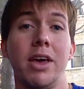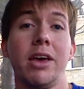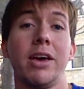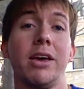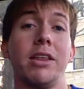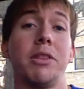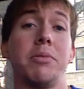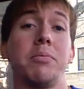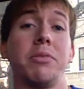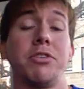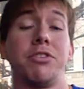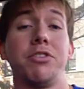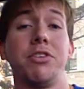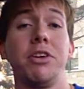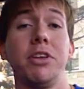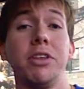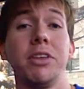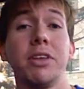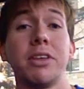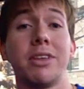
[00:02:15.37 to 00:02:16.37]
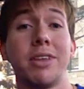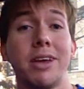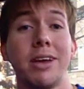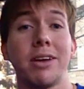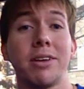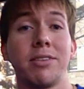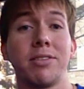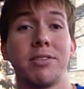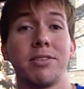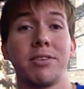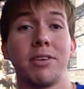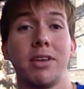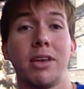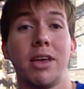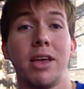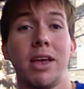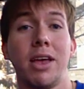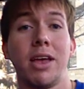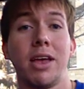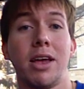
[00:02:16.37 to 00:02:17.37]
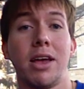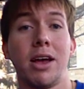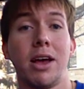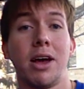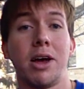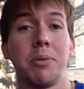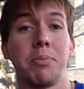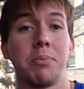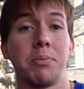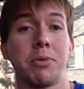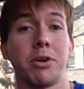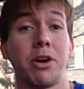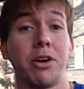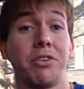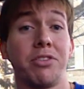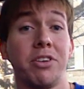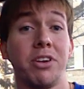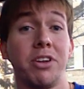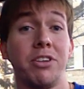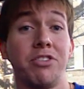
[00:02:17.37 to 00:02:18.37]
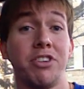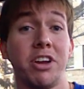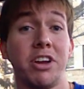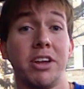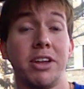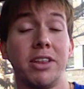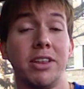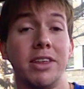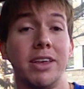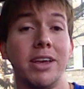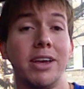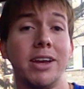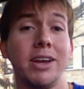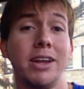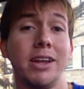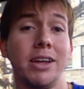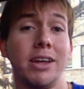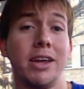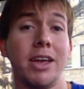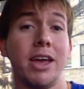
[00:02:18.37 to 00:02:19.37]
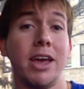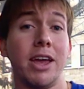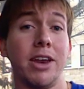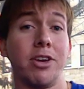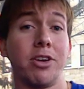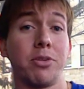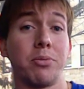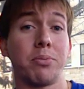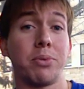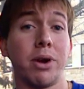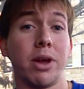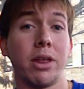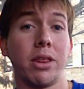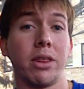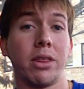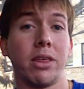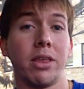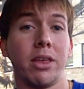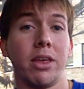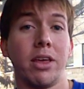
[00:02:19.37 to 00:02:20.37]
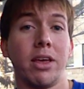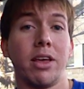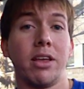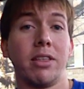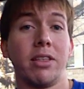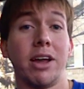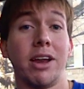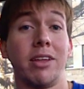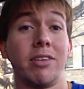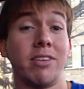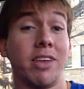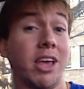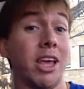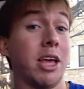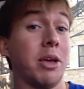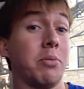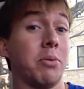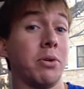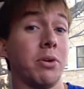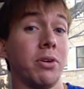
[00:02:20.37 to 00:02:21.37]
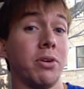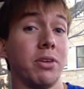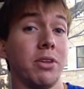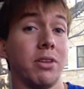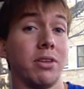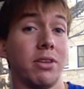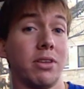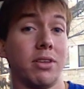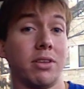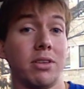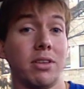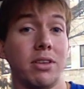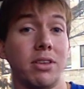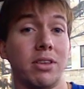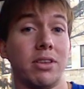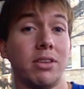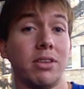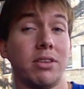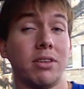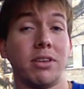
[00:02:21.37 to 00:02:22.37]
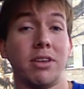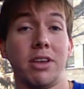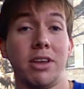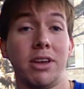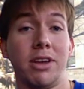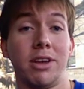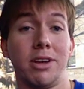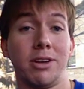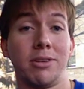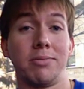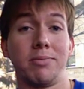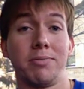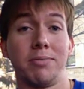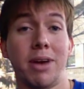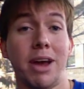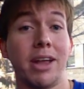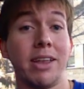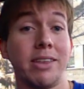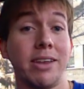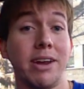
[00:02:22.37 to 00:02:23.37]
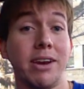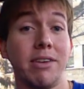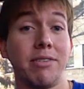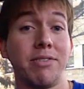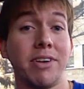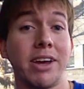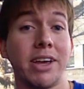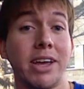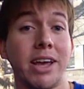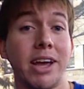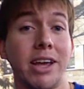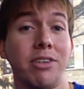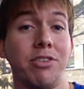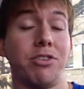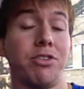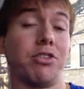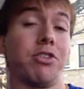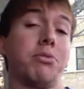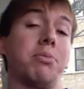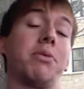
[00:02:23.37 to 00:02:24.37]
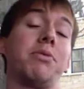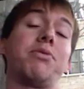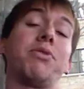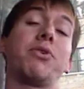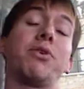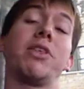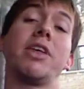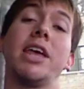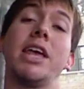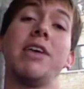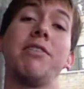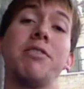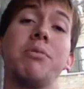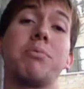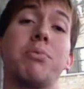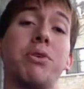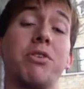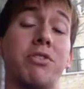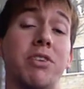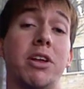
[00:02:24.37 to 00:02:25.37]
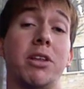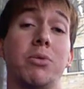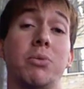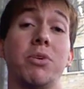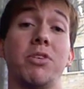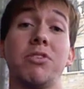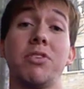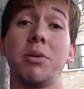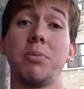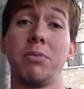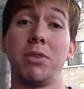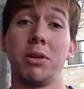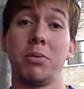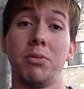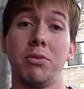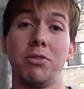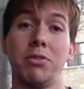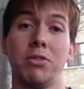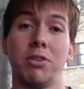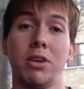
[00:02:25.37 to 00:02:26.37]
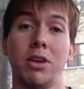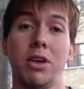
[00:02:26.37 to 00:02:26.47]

and the machine detects carcinogenic DNA in your breath that is able to identify cancers before they even present with symptoms.